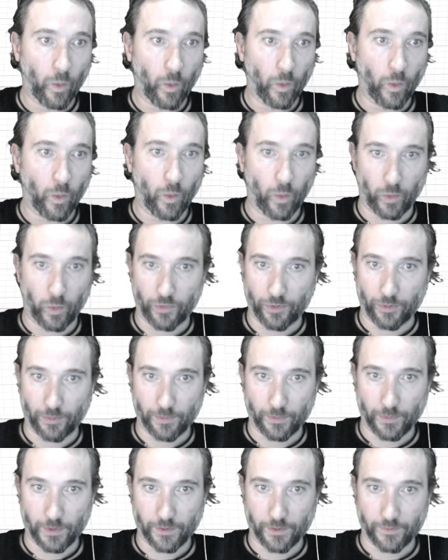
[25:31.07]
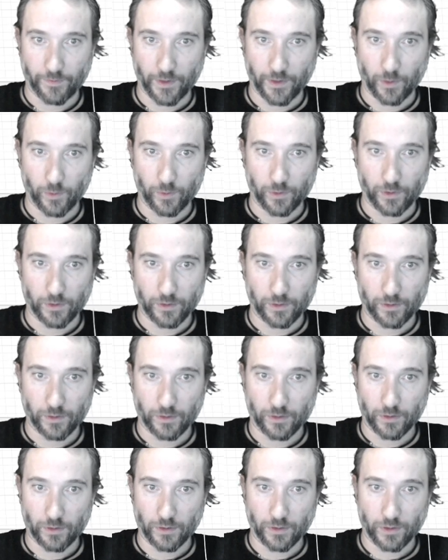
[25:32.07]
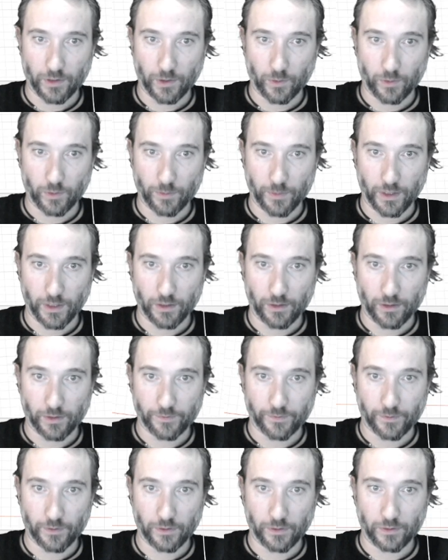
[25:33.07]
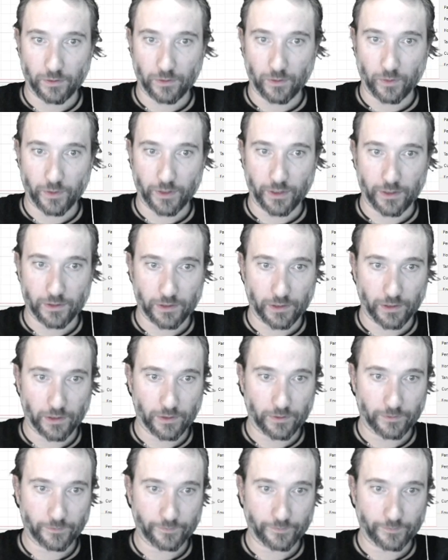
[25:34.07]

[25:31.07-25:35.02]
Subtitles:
awesome if that would make life a lot easier.